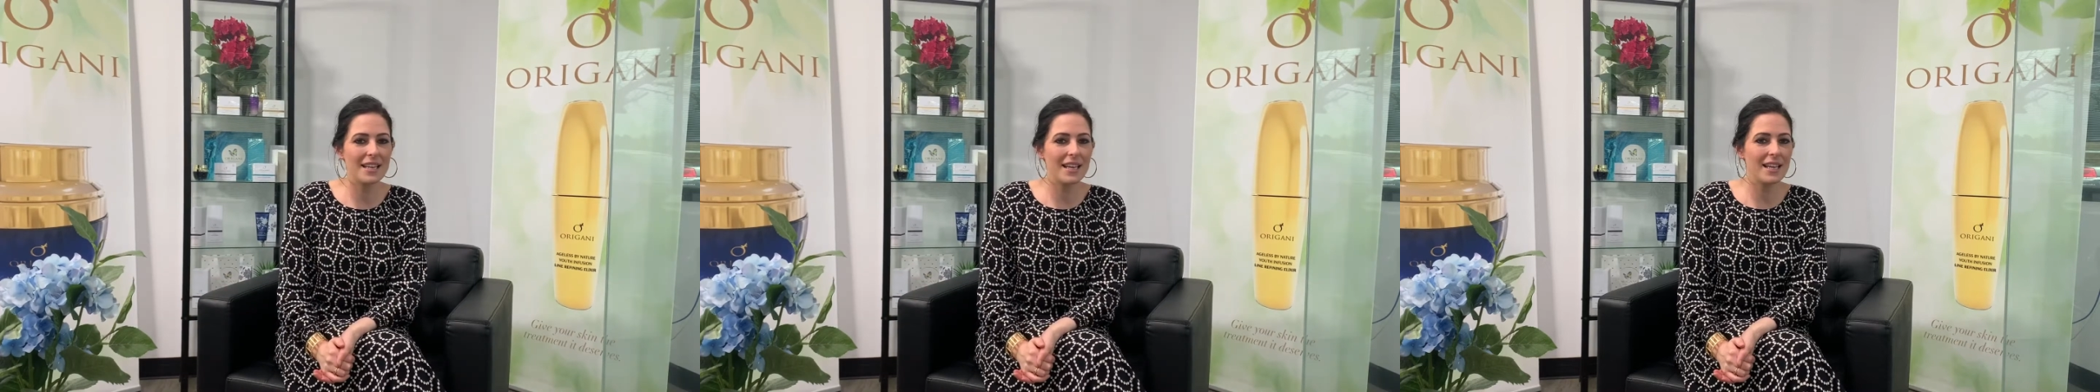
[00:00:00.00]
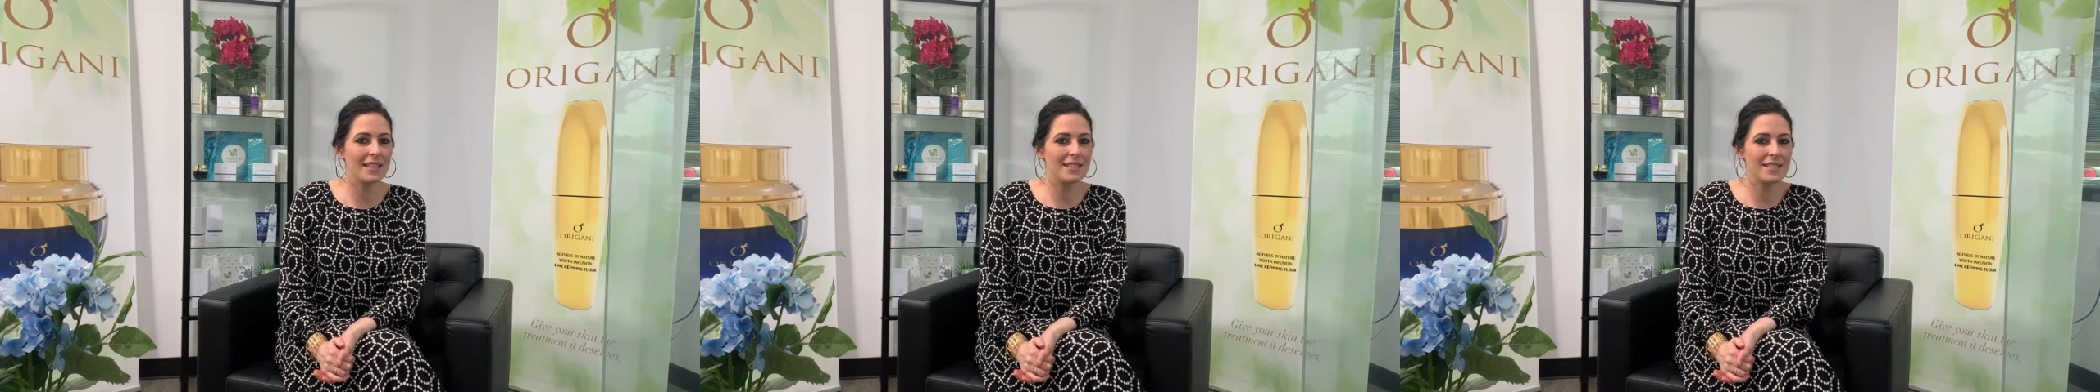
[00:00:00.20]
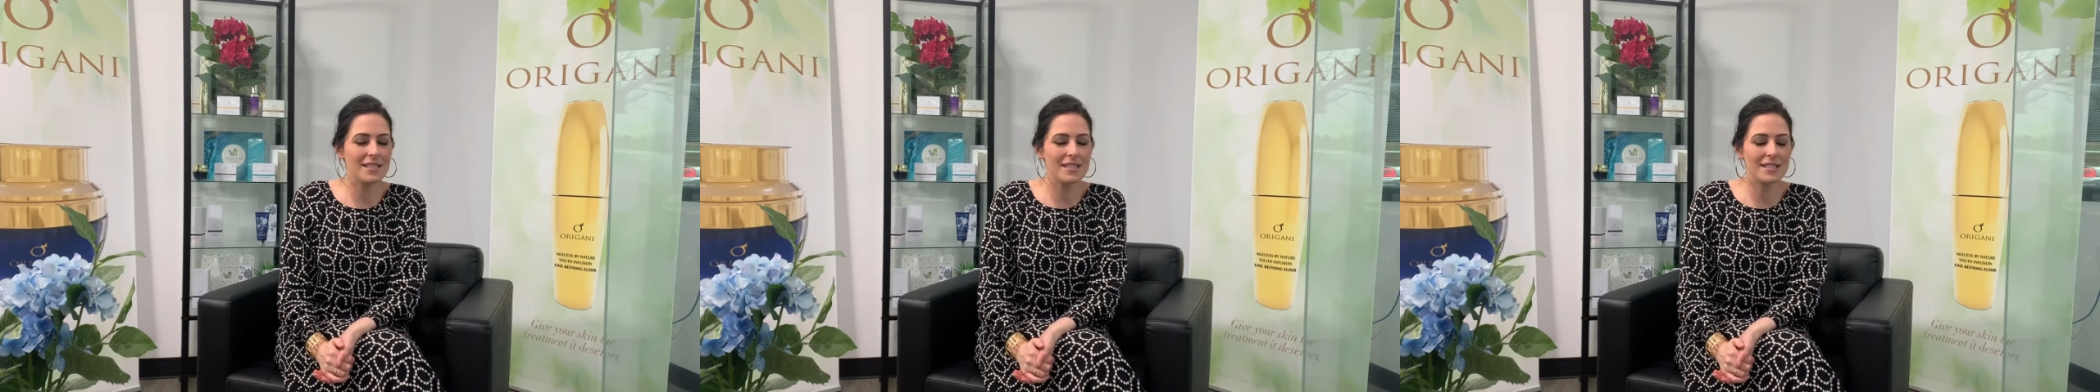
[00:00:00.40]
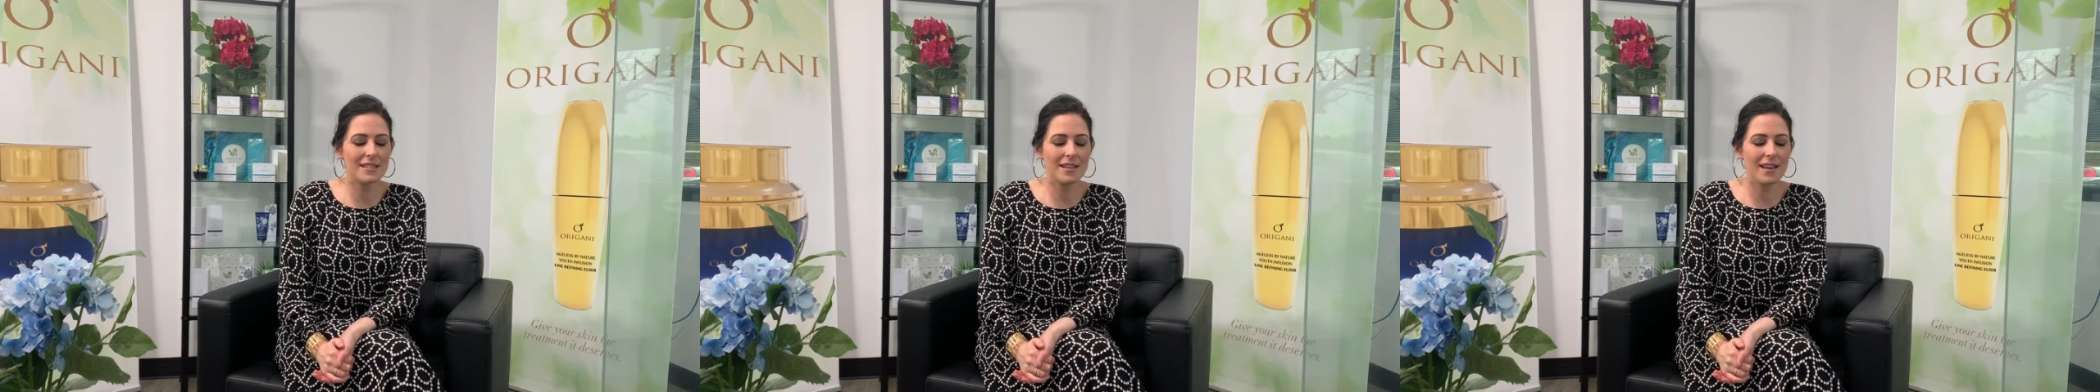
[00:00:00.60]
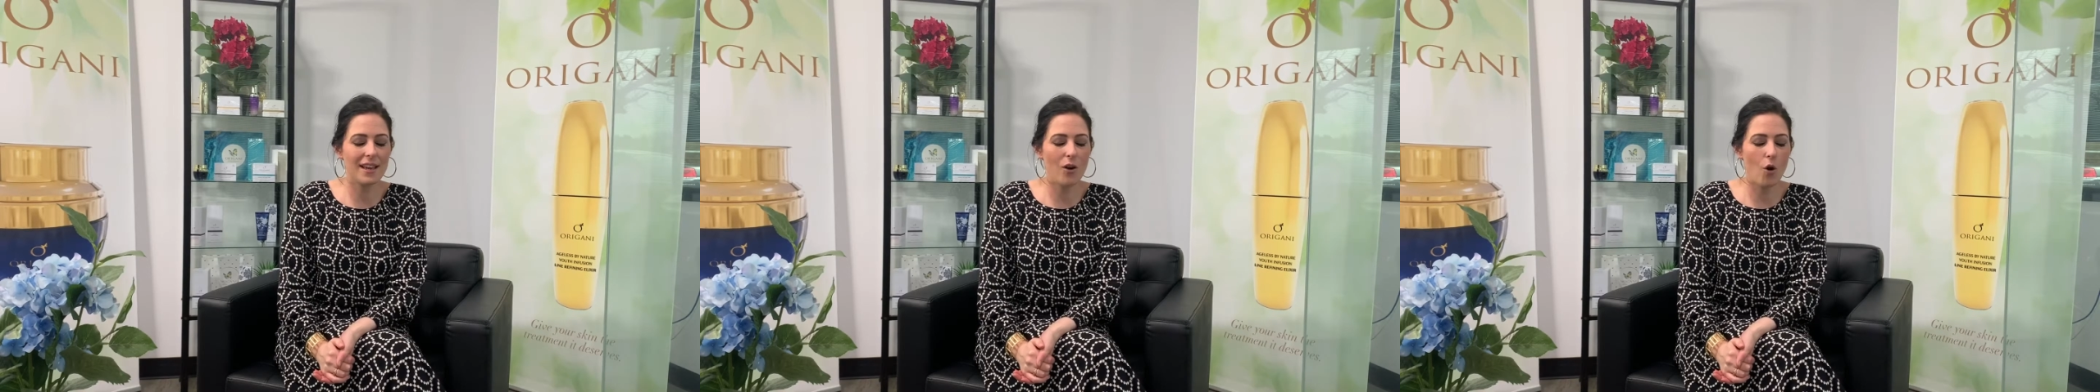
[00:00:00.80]
it's
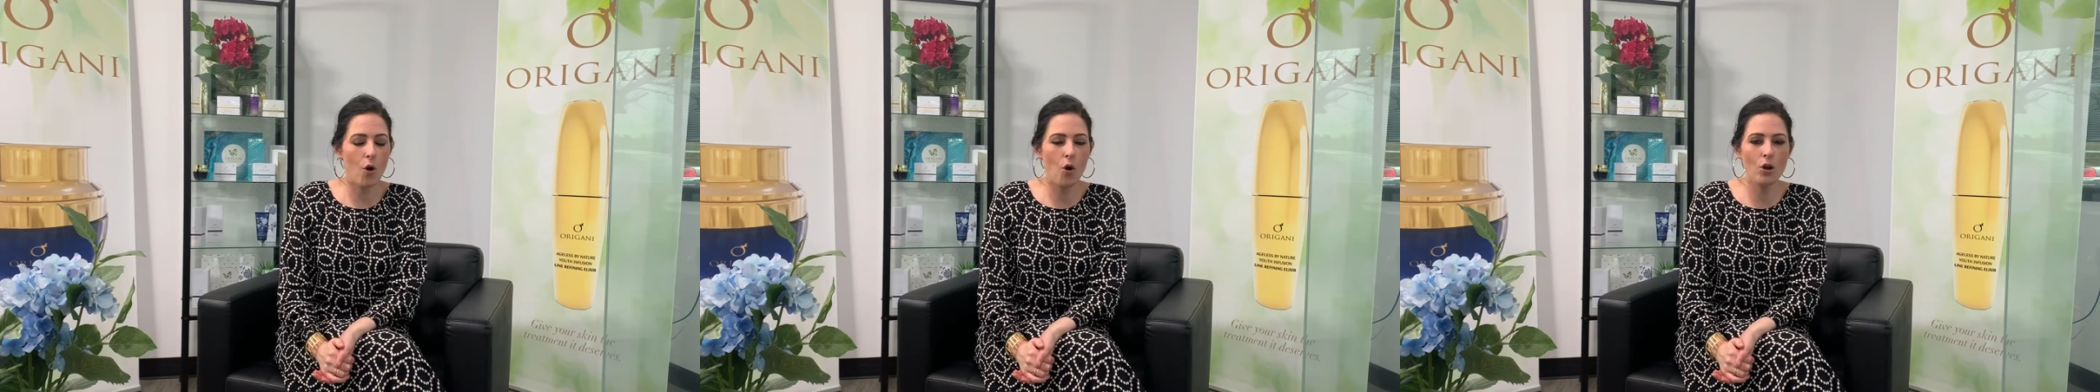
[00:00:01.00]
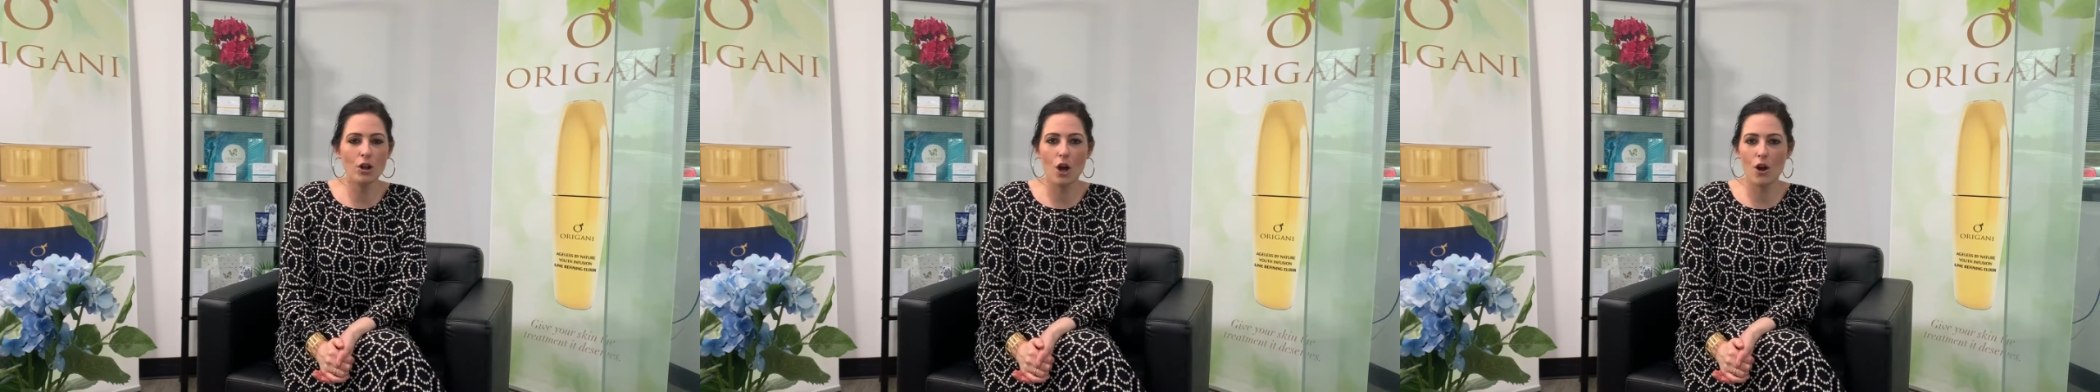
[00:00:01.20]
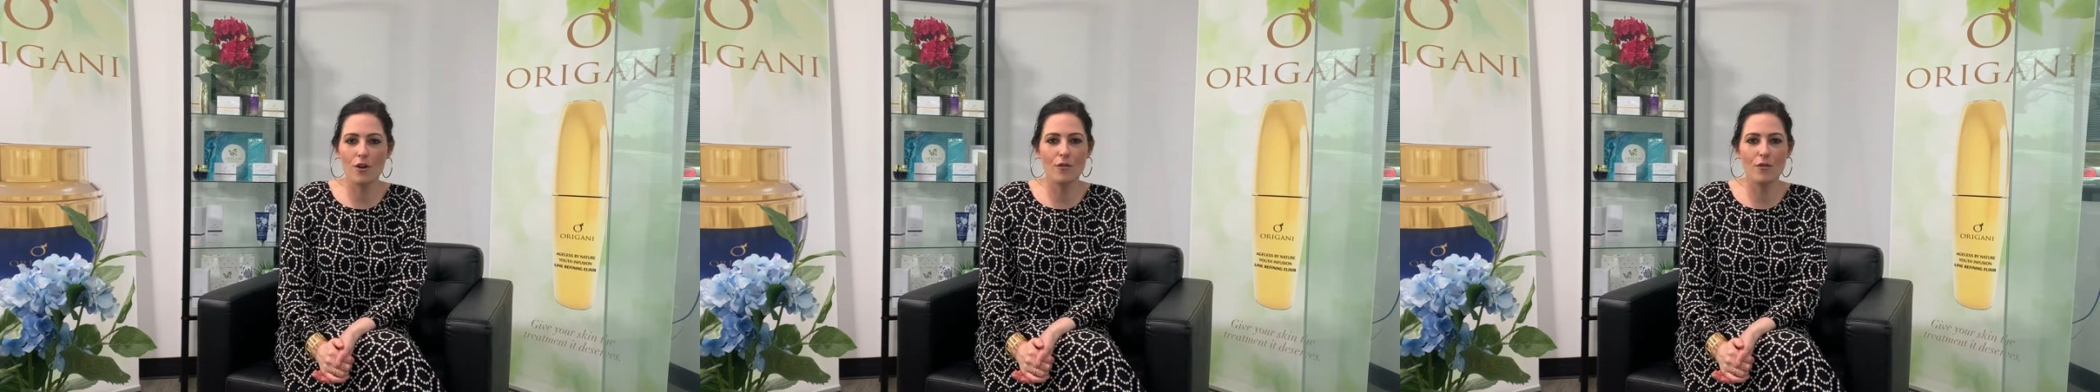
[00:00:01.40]
all